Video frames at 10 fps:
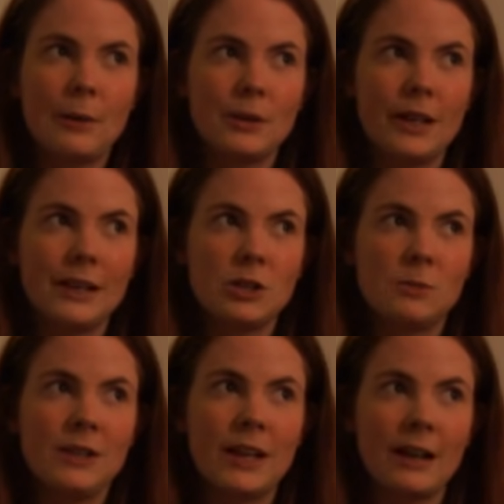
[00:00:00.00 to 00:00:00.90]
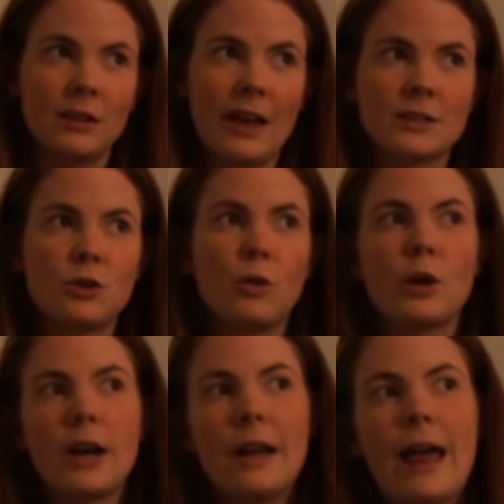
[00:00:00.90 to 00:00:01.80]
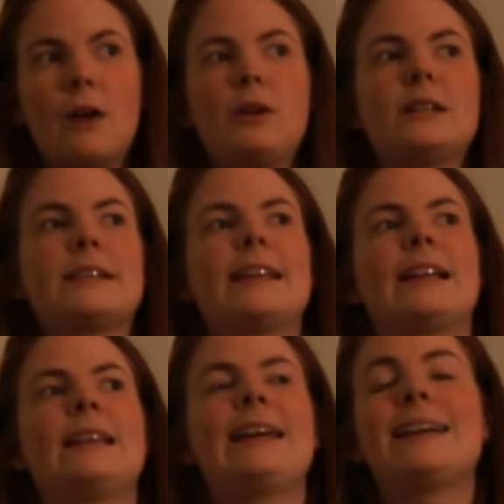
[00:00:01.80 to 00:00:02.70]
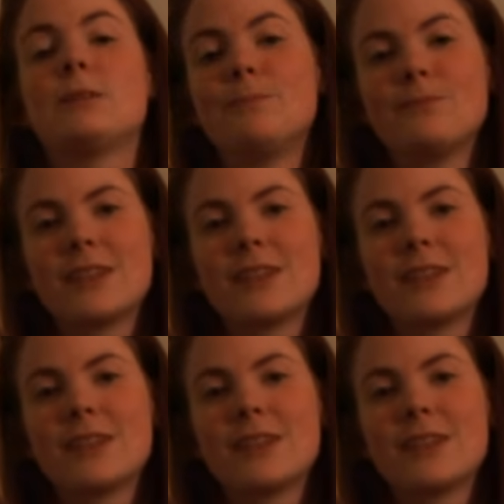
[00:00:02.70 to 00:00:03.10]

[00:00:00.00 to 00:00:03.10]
I would like it to be that glass door and out into that lake.